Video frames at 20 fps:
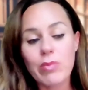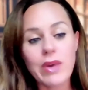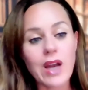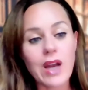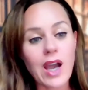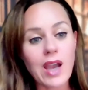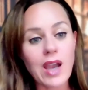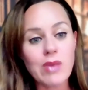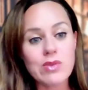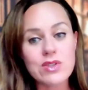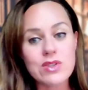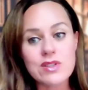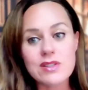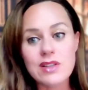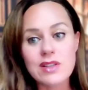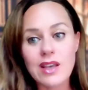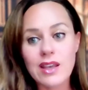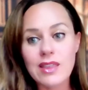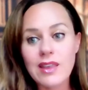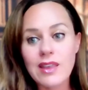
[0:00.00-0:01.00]
But I was just
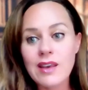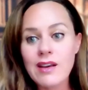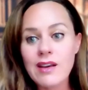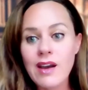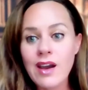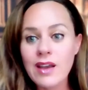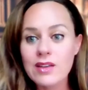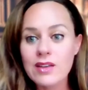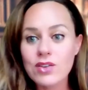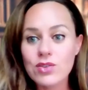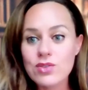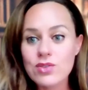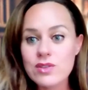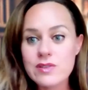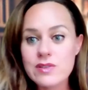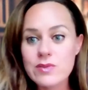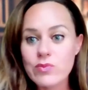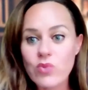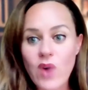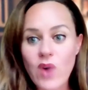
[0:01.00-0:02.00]
like, thank God you
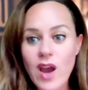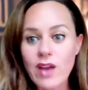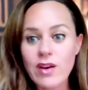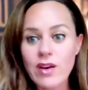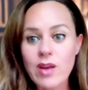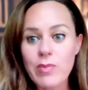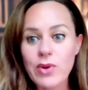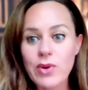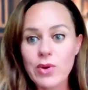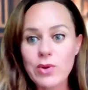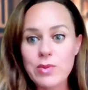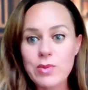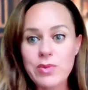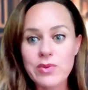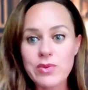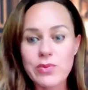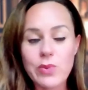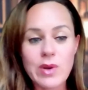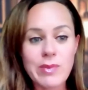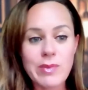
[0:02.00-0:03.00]
just riled up a group
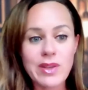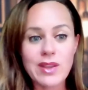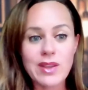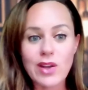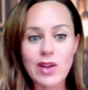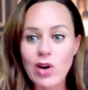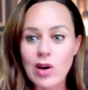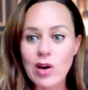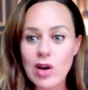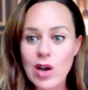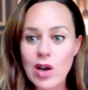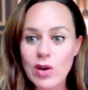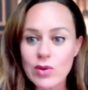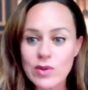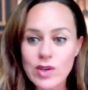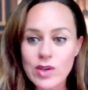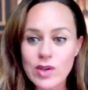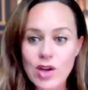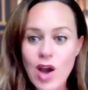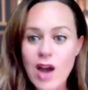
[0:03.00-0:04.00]
of women that are
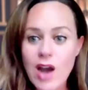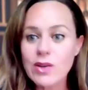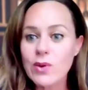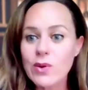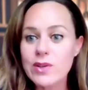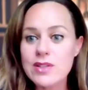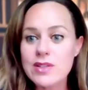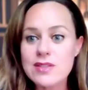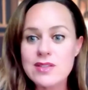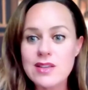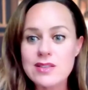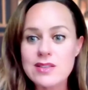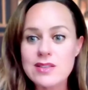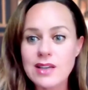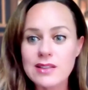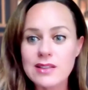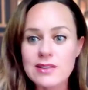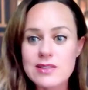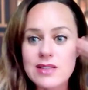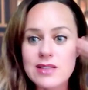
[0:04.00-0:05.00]
not going to stay
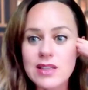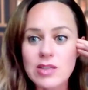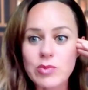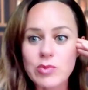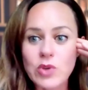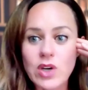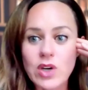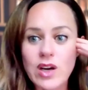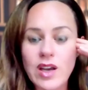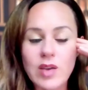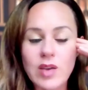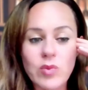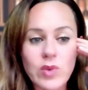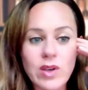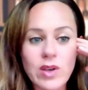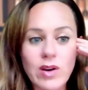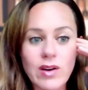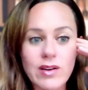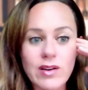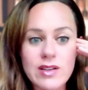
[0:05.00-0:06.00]
silent anymore. And
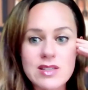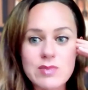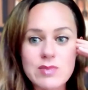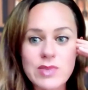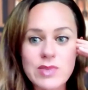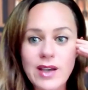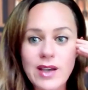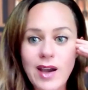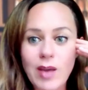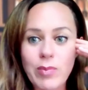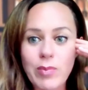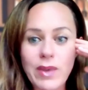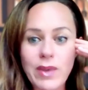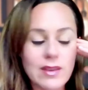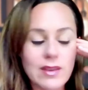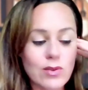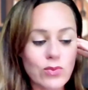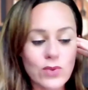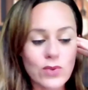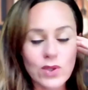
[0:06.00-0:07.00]
we are going to speak up.
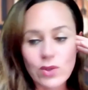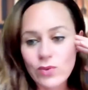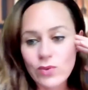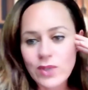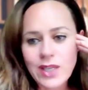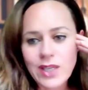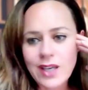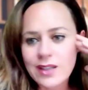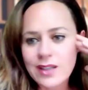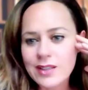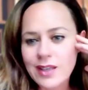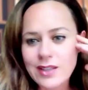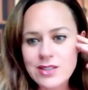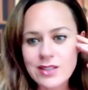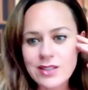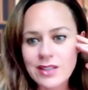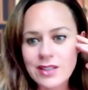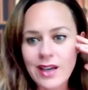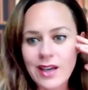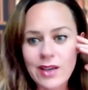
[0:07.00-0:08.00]
And the fear of
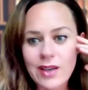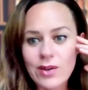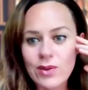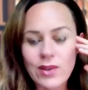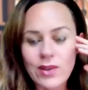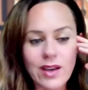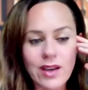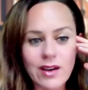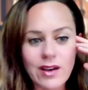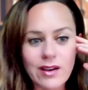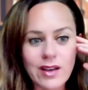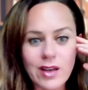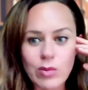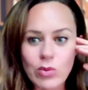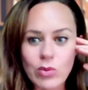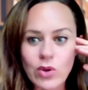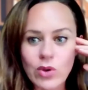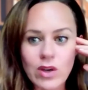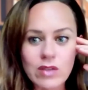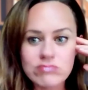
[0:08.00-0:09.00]
retaliation, I don't care
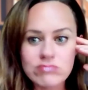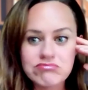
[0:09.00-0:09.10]
anymore.